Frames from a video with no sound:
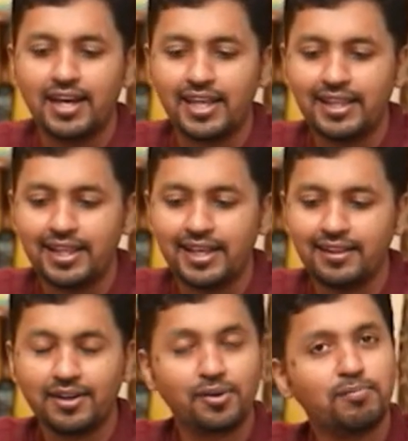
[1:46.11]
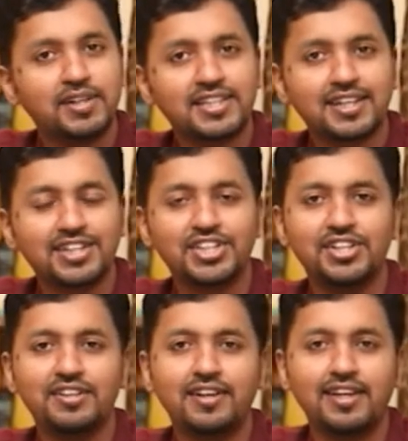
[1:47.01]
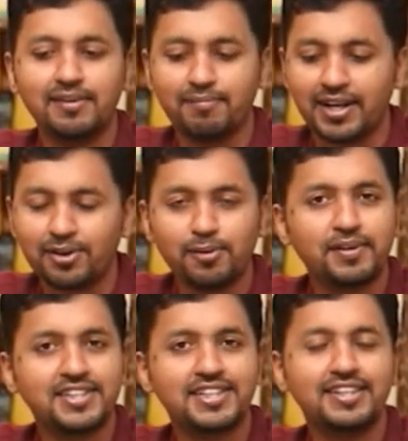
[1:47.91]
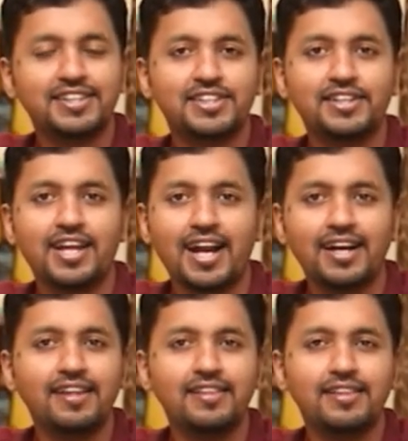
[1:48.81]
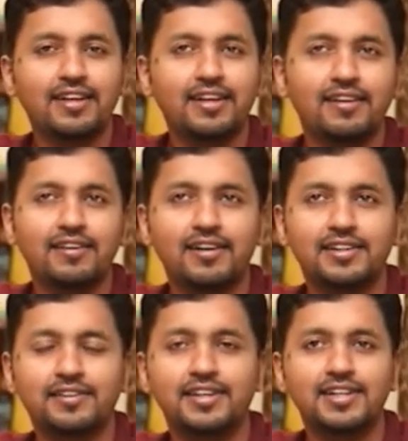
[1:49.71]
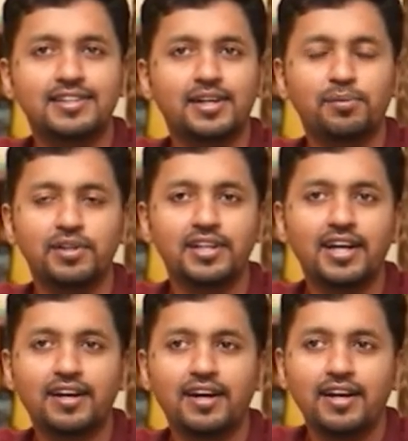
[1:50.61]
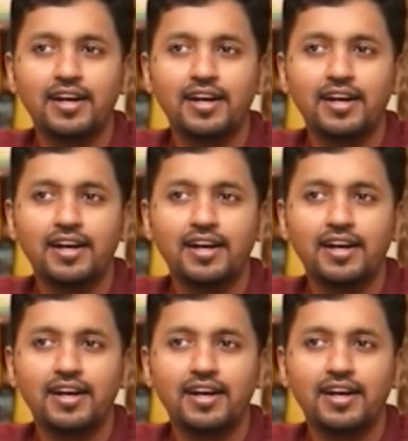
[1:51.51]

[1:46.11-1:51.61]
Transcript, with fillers: in, in the group discussion, in the micro presentation and in, in the other things that were there,